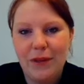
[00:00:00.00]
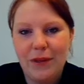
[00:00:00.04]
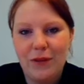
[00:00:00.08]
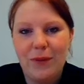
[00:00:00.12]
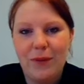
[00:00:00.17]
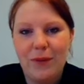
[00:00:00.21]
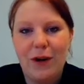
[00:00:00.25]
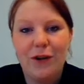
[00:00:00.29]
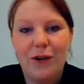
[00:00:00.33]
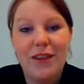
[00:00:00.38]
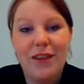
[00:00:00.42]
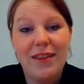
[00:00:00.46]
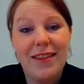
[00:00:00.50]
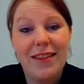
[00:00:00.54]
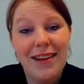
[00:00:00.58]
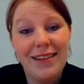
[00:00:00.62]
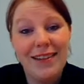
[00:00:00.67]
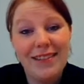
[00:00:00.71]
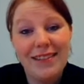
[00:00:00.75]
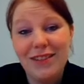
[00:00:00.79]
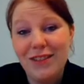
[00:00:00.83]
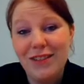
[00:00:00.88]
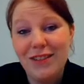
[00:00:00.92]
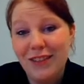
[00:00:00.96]
in the world,
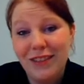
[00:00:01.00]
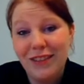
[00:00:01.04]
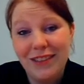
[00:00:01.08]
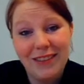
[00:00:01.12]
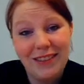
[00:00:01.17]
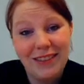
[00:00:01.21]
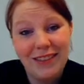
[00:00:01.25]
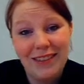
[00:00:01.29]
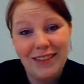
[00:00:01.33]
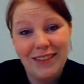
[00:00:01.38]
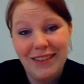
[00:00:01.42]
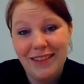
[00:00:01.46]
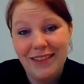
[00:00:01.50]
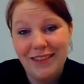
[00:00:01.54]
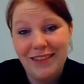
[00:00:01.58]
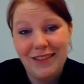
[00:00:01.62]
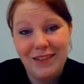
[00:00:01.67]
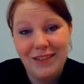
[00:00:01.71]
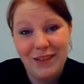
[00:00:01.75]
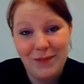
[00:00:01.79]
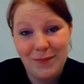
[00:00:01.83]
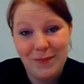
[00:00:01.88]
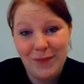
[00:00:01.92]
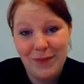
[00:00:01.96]
that's not going to
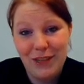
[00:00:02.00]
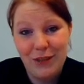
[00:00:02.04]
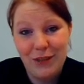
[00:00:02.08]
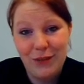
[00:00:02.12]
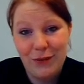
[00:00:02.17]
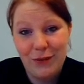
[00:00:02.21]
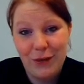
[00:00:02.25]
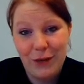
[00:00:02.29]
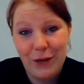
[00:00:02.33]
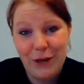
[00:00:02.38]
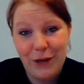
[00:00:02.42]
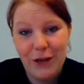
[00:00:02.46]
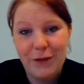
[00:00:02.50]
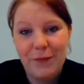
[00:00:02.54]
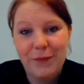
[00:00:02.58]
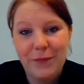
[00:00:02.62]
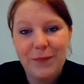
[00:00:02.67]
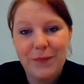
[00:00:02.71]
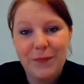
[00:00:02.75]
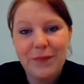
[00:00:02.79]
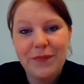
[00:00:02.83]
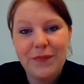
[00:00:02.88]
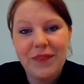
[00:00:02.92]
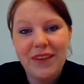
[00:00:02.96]
do much for you.
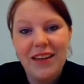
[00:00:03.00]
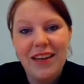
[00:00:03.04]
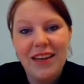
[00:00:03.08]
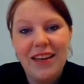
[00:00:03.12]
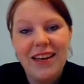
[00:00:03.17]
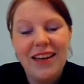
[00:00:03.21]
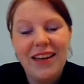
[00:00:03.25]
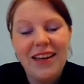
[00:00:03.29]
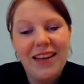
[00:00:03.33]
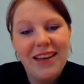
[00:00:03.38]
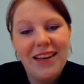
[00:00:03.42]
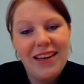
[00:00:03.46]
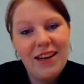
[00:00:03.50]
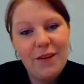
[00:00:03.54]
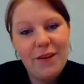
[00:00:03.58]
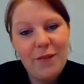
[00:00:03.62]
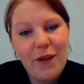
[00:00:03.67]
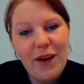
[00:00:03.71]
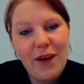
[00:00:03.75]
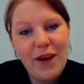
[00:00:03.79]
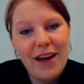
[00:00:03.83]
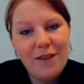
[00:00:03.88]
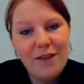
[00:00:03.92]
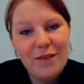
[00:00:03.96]
If
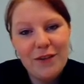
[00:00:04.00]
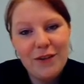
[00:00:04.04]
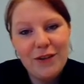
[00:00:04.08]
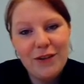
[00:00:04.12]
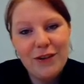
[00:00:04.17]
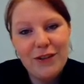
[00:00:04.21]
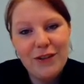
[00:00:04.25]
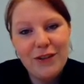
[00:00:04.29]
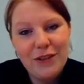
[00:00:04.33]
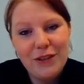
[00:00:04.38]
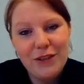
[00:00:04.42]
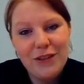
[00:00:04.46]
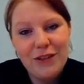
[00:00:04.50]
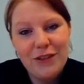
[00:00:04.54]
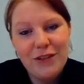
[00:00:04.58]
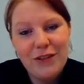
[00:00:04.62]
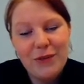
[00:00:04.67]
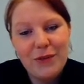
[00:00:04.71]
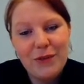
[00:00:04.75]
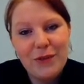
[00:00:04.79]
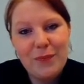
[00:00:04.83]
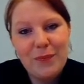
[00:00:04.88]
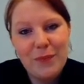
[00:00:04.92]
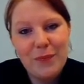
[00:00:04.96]
you have your insurance
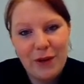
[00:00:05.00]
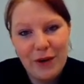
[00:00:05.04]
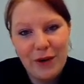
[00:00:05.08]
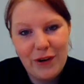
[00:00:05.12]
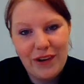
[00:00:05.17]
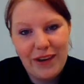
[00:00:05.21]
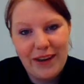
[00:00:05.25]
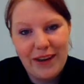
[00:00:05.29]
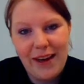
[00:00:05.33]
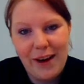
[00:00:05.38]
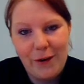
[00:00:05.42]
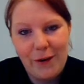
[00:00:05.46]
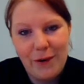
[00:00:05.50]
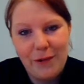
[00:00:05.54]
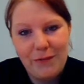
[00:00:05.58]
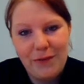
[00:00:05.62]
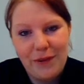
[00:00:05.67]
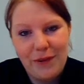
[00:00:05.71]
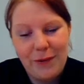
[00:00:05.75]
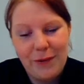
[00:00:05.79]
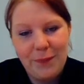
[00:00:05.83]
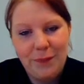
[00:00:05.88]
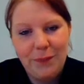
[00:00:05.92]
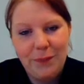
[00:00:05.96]
through a broker,
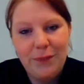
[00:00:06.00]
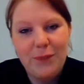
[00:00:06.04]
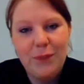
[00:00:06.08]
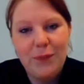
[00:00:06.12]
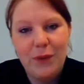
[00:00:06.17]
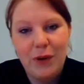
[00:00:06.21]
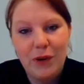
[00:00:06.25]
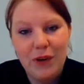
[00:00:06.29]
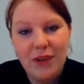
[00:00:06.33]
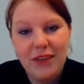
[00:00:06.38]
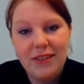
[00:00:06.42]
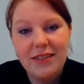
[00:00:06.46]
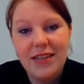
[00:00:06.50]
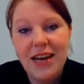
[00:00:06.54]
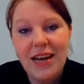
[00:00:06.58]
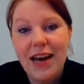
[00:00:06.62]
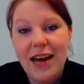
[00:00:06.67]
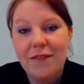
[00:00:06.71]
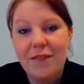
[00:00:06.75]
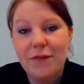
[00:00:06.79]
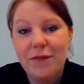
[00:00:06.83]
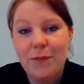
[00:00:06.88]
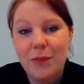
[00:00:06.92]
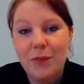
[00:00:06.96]
however, brokers
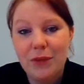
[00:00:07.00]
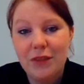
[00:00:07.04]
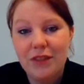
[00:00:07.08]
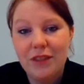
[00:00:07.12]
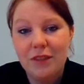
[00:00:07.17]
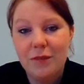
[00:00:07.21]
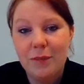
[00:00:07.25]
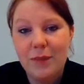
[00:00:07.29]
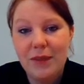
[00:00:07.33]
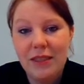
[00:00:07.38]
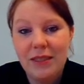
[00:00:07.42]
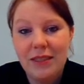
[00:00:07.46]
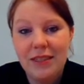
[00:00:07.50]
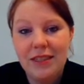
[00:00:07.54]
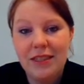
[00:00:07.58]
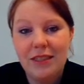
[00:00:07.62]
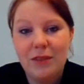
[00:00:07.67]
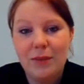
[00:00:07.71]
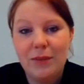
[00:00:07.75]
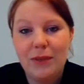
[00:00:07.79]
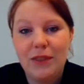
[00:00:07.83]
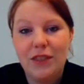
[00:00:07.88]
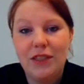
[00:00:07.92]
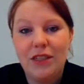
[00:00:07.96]
have books of
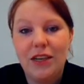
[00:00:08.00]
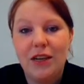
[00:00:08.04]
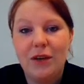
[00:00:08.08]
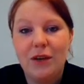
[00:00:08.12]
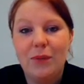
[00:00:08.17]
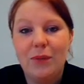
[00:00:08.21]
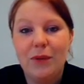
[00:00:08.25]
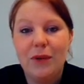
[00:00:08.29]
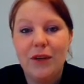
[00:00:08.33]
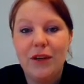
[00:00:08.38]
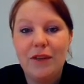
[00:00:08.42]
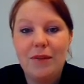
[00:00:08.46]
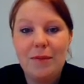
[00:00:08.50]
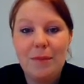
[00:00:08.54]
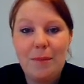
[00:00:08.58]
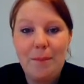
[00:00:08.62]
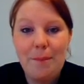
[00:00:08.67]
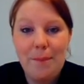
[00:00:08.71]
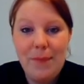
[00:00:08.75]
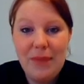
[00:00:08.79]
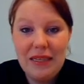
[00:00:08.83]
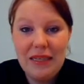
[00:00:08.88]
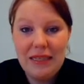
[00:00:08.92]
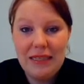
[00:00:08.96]
business which are worth
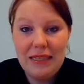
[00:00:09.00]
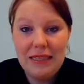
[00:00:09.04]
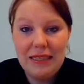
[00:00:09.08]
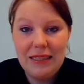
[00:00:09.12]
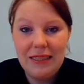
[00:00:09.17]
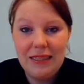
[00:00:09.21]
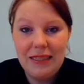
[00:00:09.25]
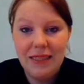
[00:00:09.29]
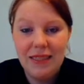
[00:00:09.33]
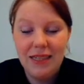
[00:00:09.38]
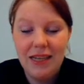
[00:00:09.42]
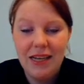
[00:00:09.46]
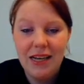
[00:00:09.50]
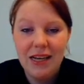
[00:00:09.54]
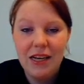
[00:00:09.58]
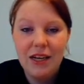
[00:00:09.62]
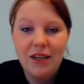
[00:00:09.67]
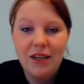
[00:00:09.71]
millions.